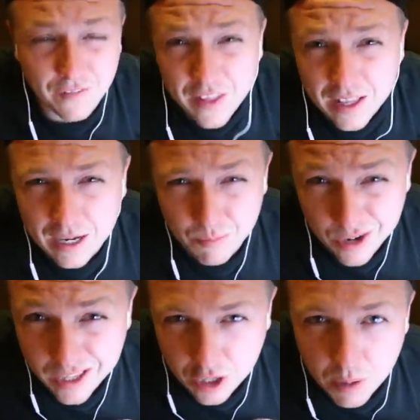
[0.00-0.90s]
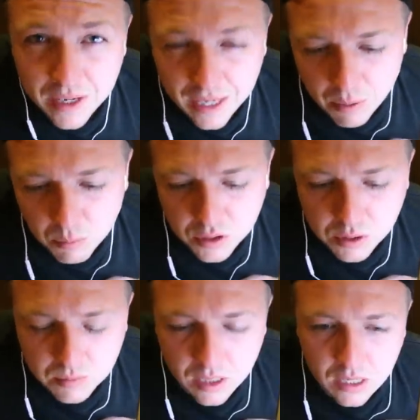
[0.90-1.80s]
I feel like I'm really coming down with
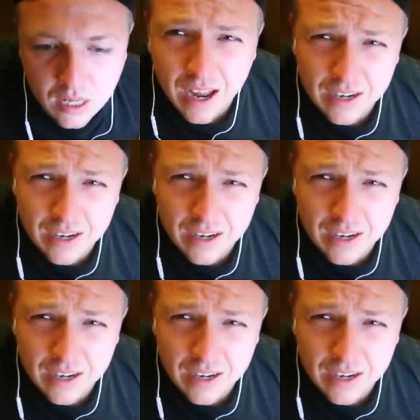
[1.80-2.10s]
something,